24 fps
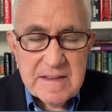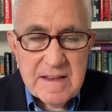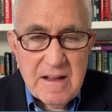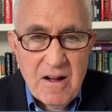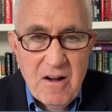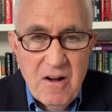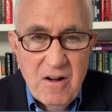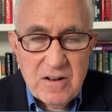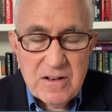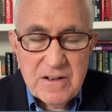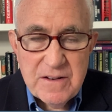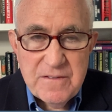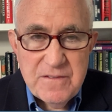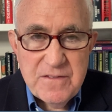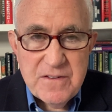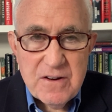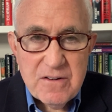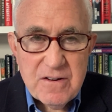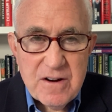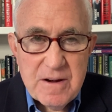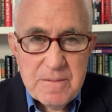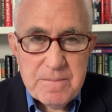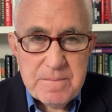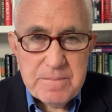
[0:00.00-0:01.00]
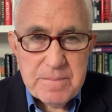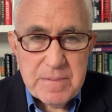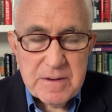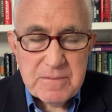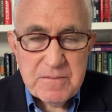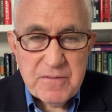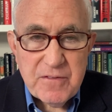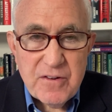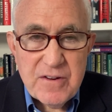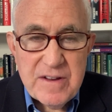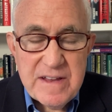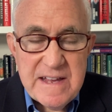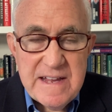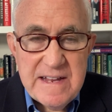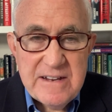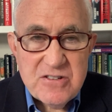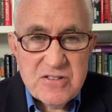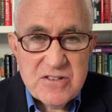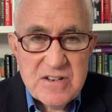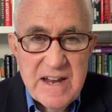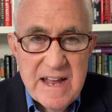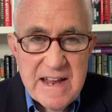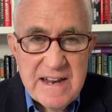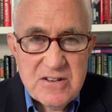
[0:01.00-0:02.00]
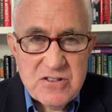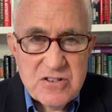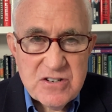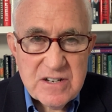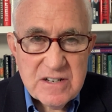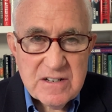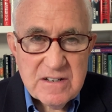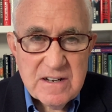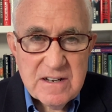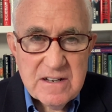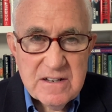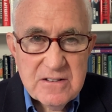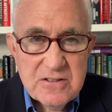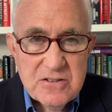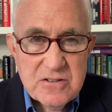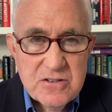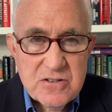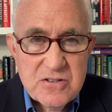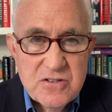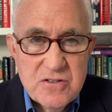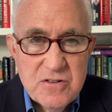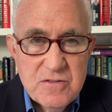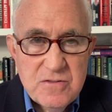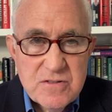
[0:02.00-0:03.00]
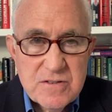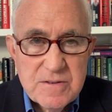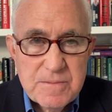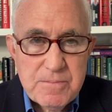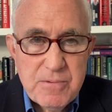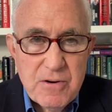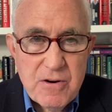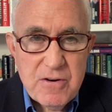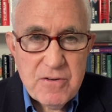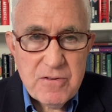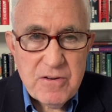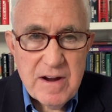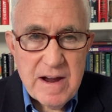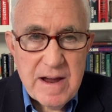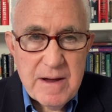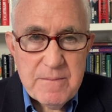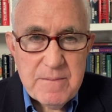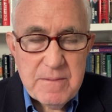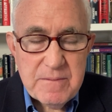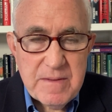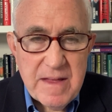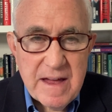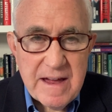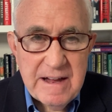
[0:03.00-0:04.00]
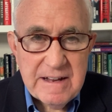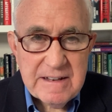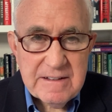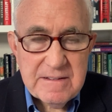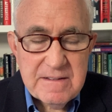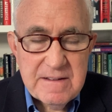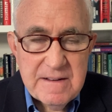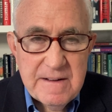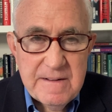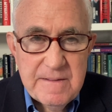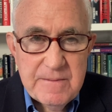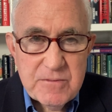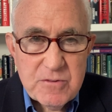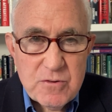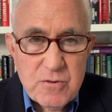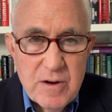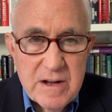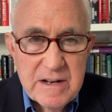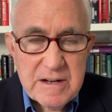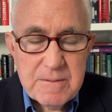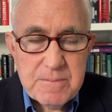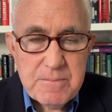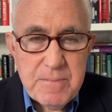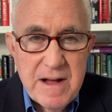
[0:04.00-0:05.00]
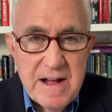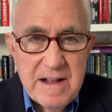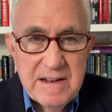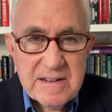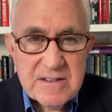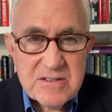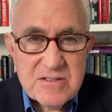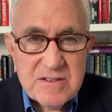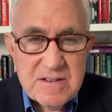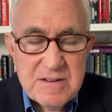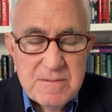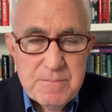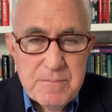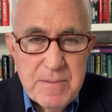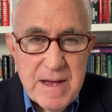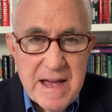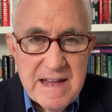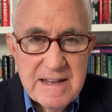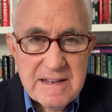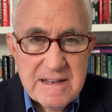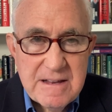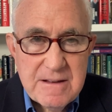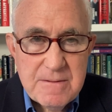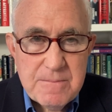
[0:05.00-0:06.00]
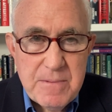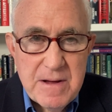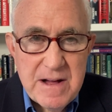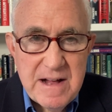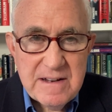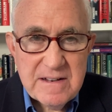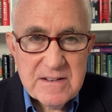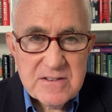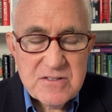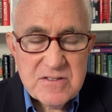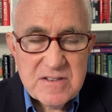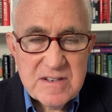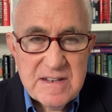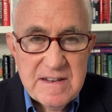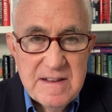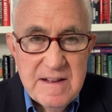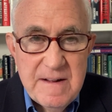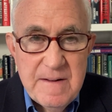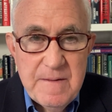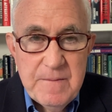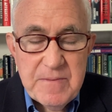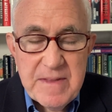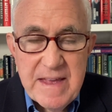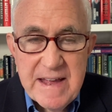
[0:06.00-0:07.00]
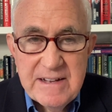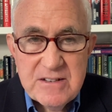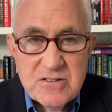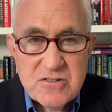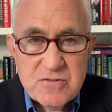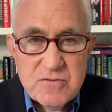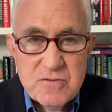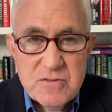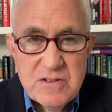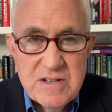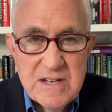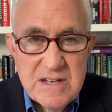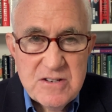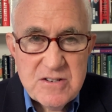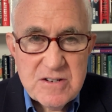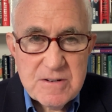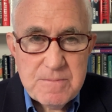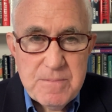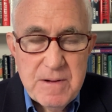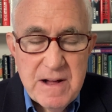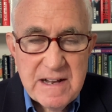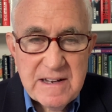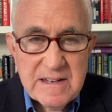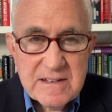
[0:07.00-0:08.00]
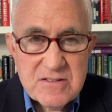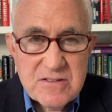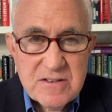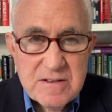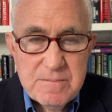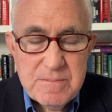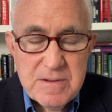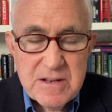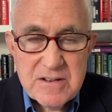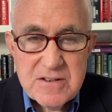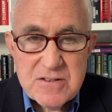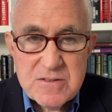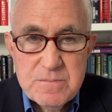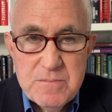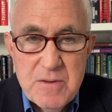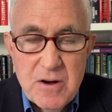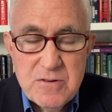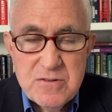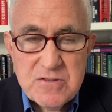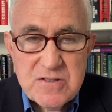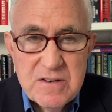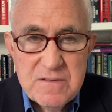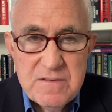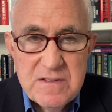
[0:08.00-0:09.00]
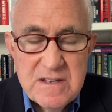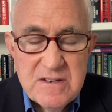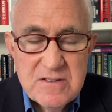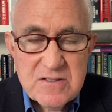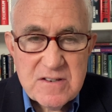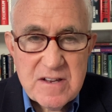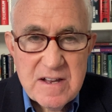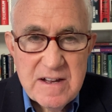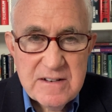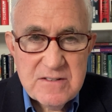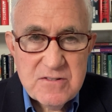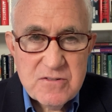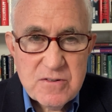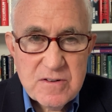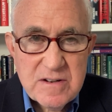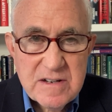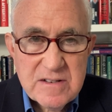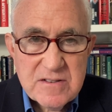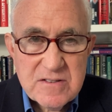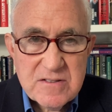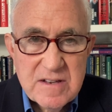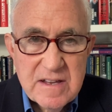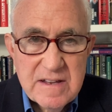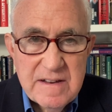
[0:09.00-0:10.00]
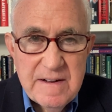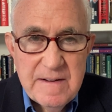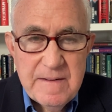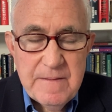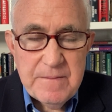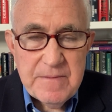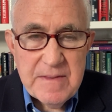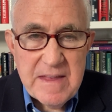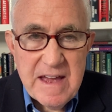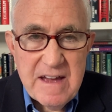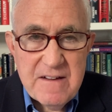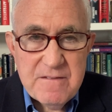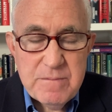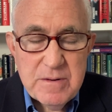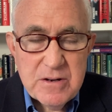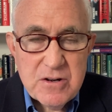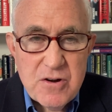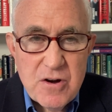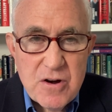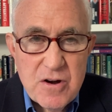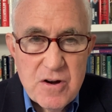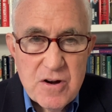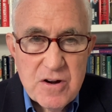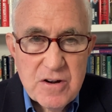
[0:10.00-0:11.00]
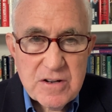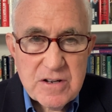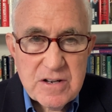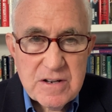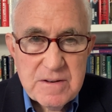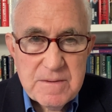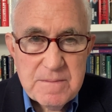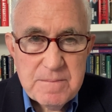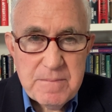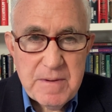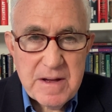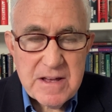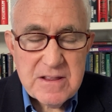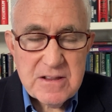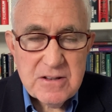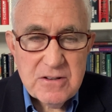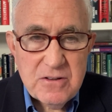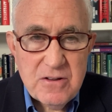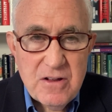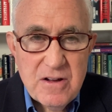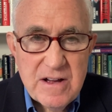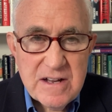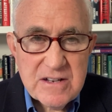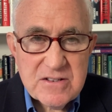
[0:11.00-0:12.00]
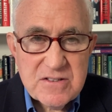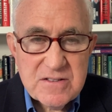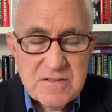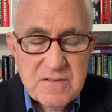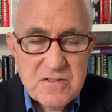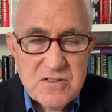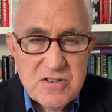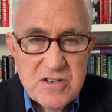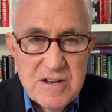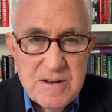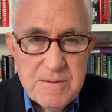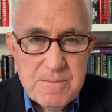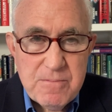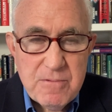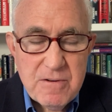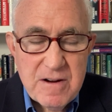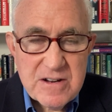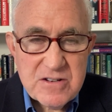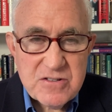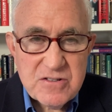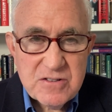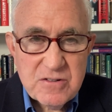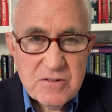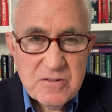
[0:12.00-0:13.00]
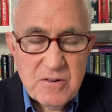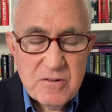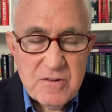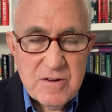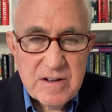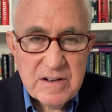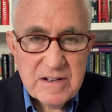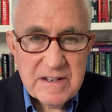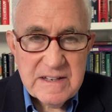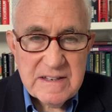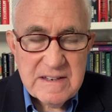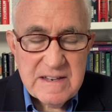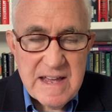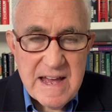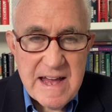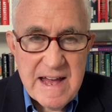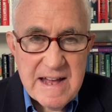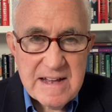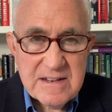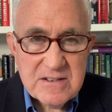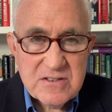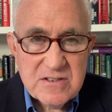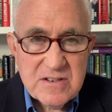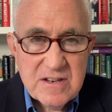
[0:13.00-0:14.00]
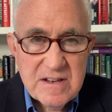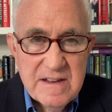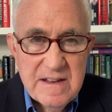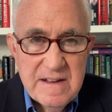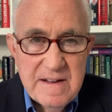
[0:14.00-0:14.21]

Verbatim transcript: all of Europe, but for each nation to choose a program on credit policy, banking policy, and strategic policy, because most of these countries have been hurt by the loss of cheap Russian oil and gas.